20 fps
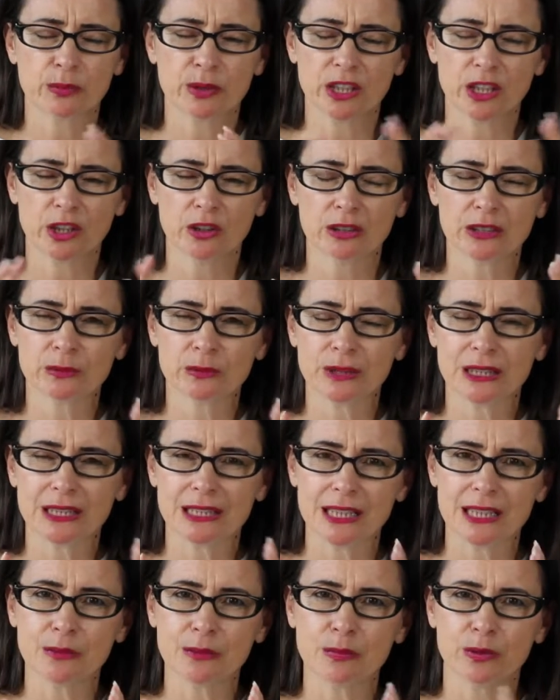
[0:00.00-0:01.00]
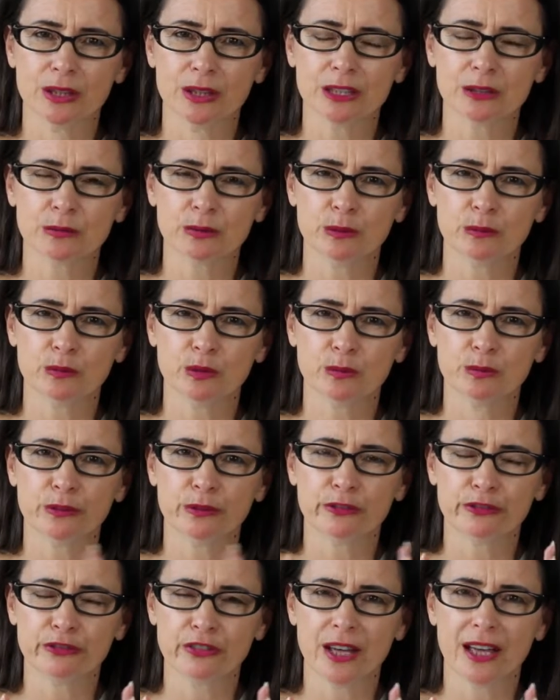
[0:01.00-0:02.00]
We're going to go a little bit deeper and a little bit more
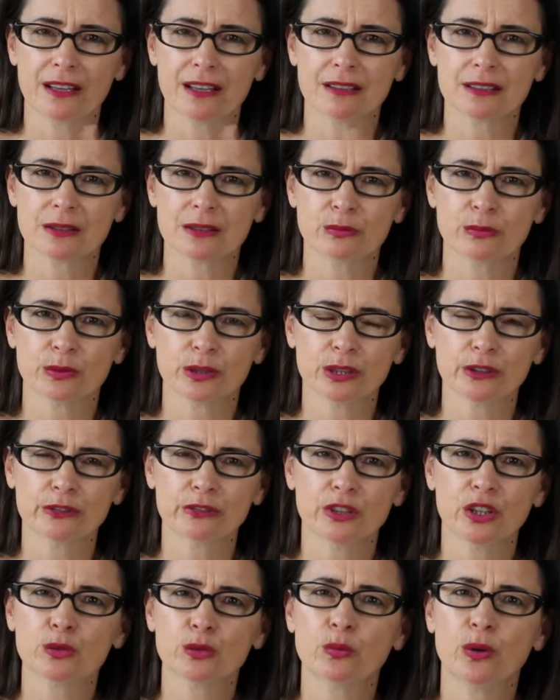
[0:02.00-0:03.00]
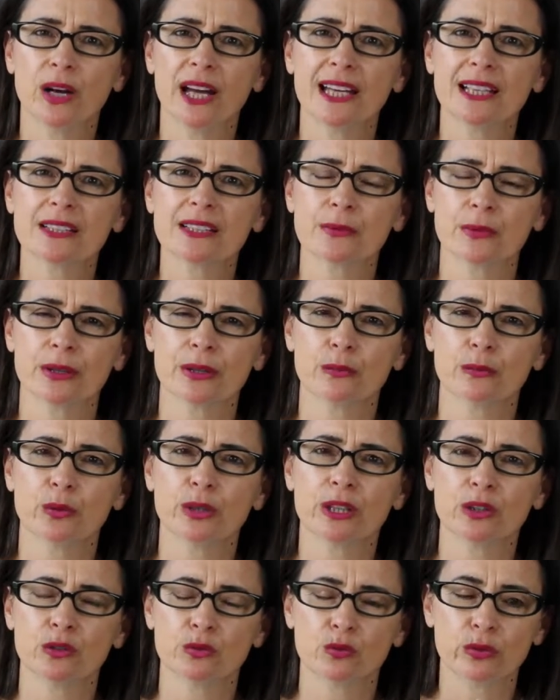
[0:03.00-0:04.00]
profound, and we're going to find ways that
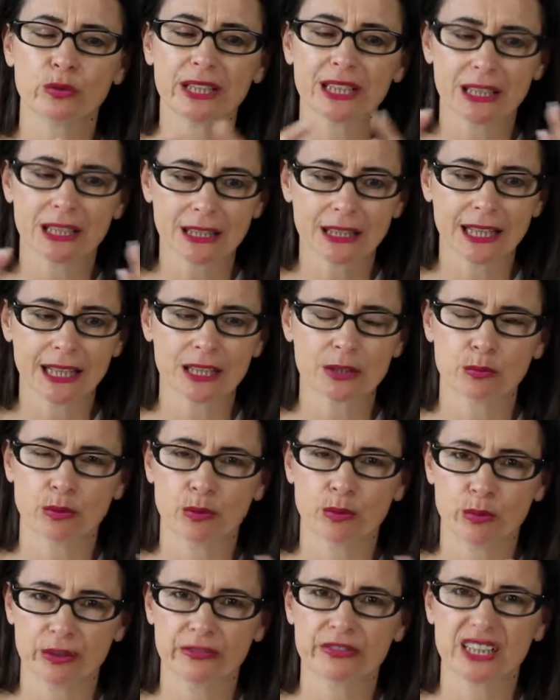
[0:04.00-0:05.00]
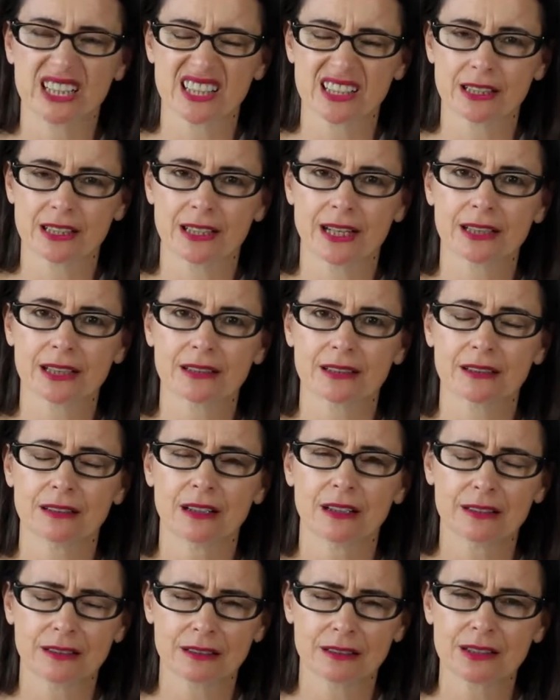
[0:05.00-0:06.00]
we can reconnect where we've
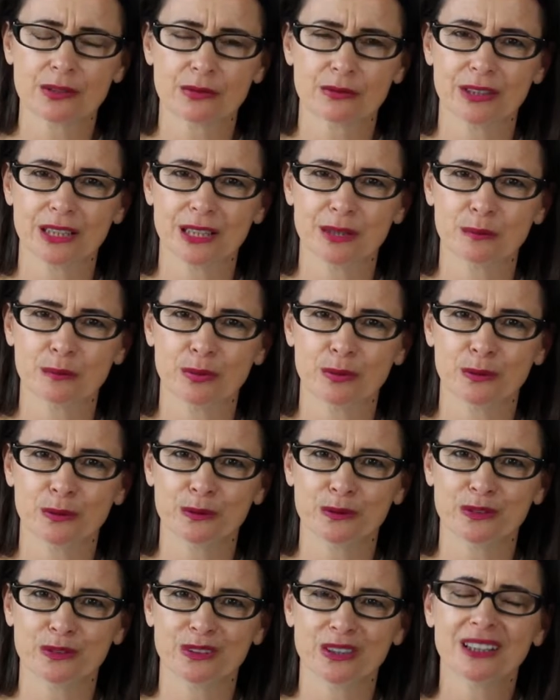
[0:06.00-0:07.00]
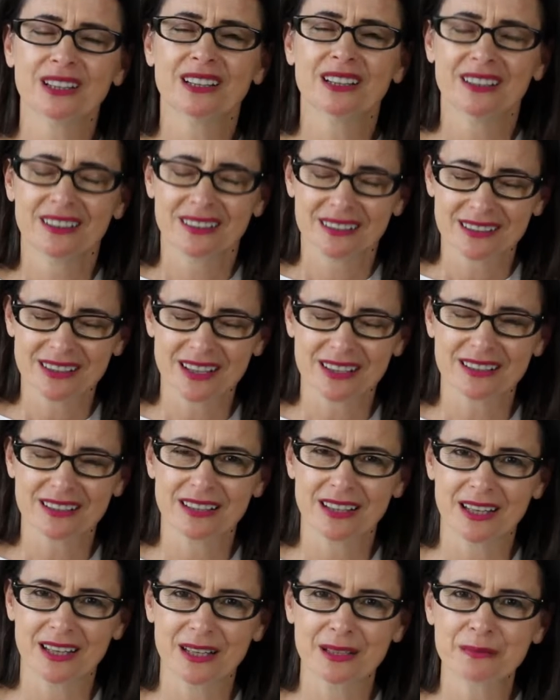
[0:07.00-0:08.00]
disconnected. I think that's really important.
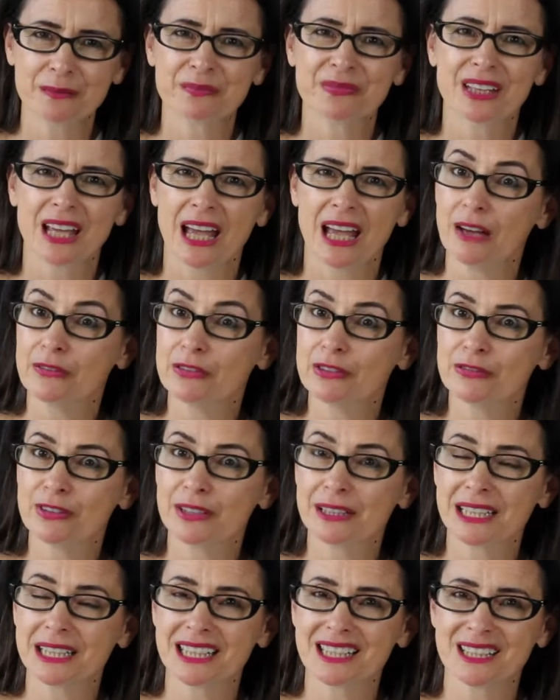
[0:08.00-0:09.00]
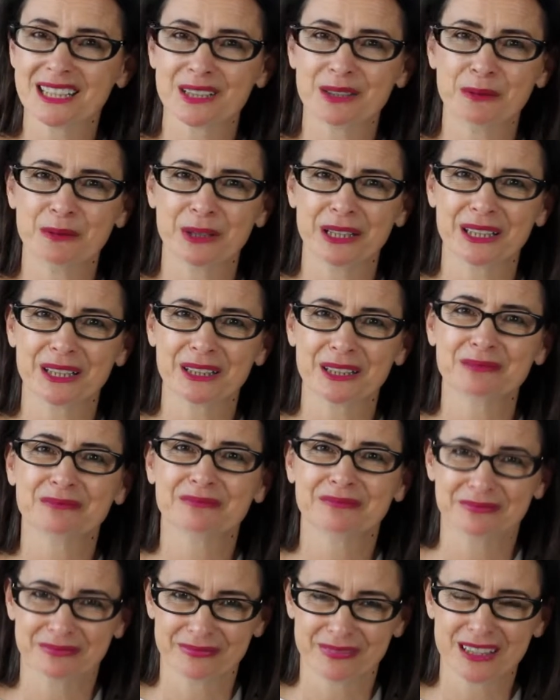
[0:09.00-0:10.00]
Take care. Have a fantastic week.
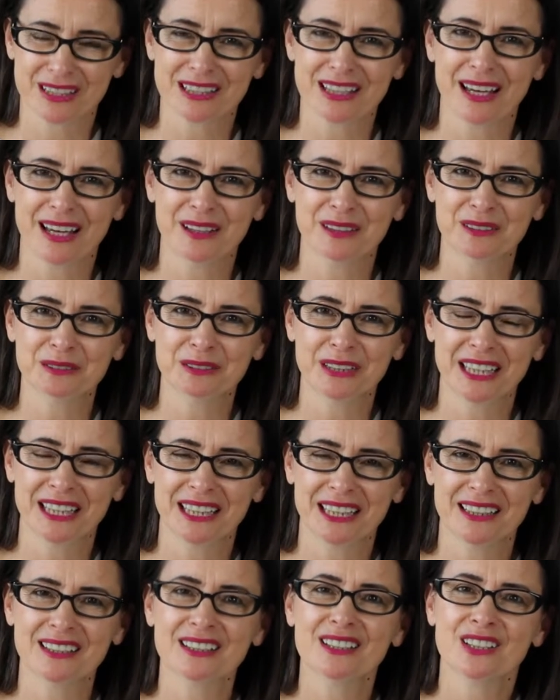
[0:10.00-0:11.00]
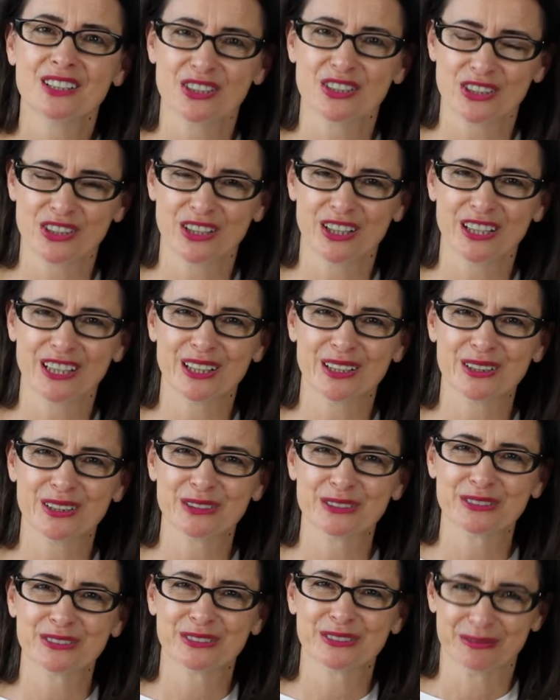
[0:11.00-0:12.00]
It's Elle here, signing
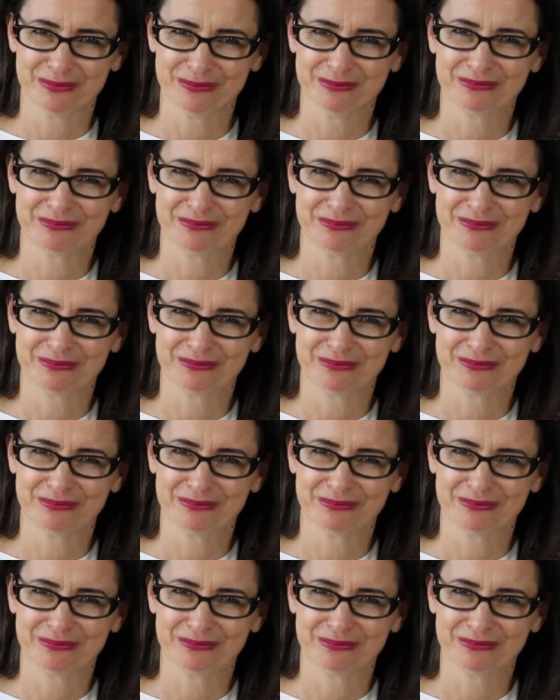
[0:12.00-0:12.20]
off.